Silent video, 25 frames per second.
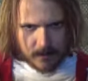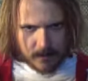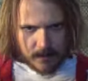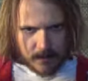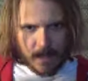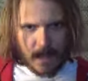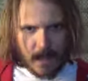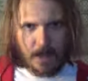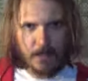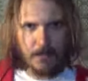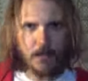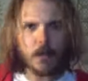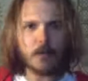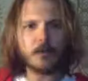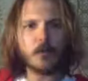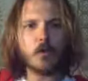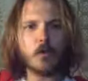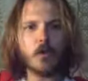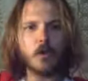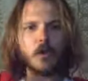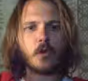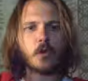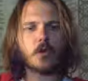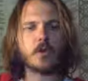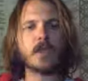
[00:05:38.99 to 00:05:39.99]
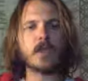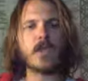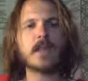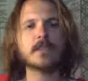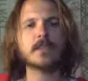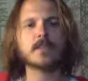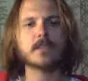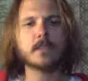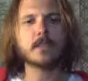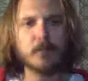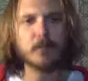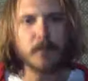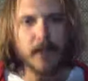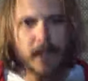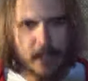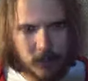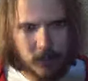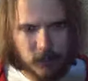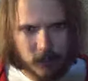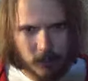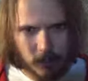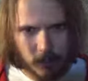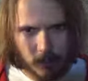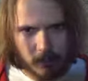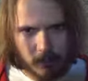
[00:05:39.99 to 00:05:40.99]
and therefore creates the
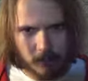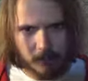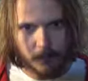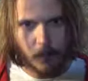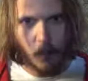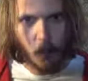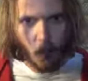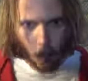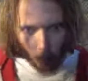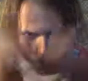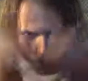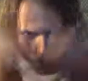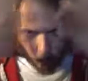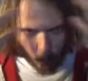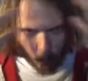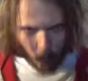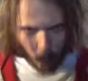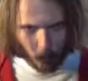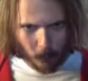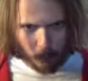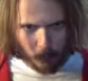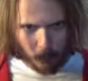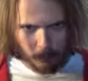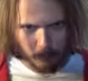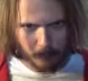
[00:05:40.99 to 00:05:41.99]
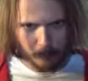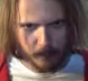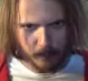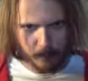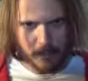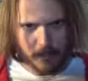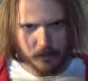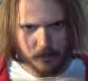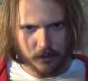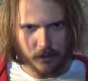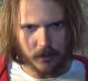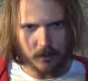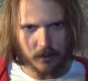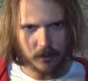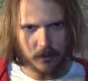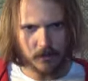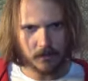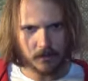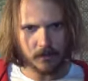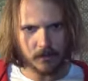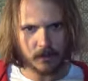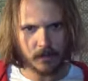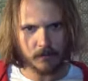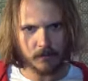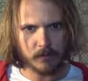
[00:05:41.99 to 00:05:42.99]
picture, the whole picture
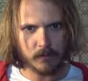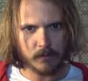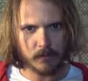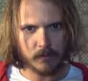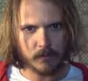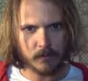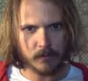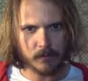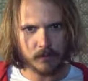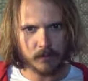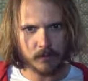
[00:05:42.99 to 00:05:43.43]
of her.